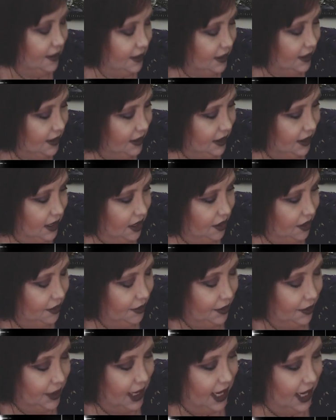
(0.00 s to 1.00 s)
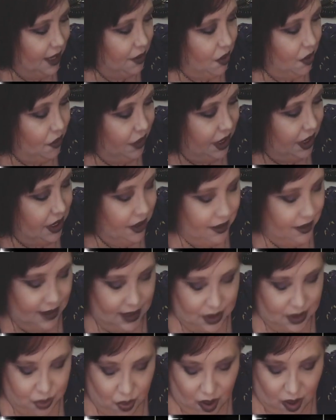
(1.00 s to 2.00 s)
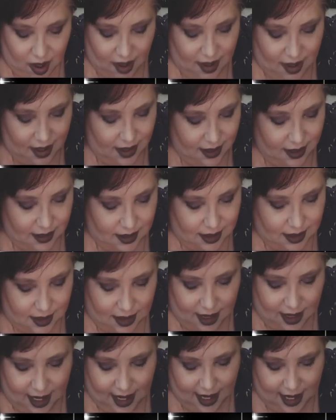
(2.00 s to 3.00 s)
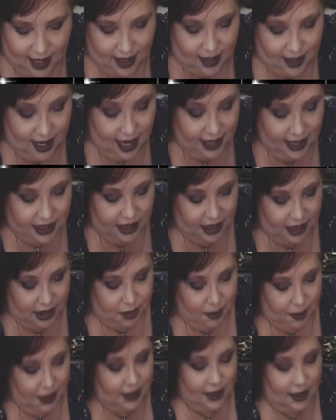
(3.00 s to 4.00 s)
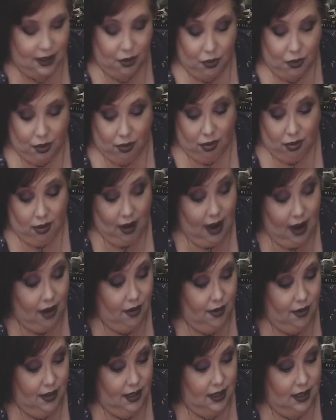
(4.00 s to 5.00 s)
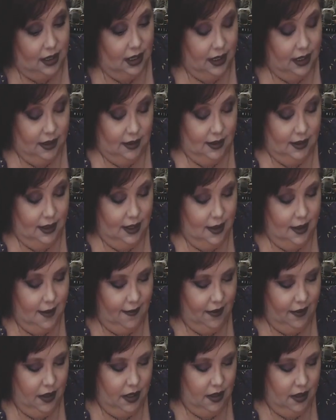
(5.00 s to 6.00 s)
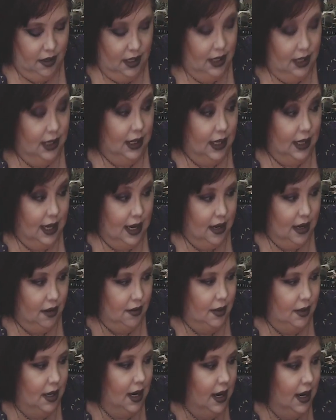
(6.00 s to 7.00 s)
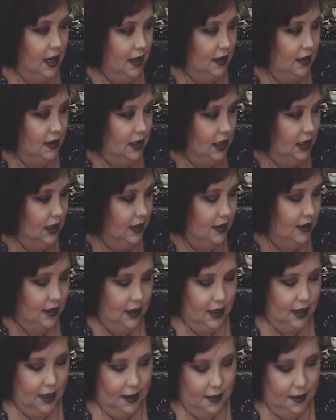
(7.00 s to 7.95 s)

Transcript: you know, we got it over here, these wands. And that just speaks loud and clearly. Very loud and clearly.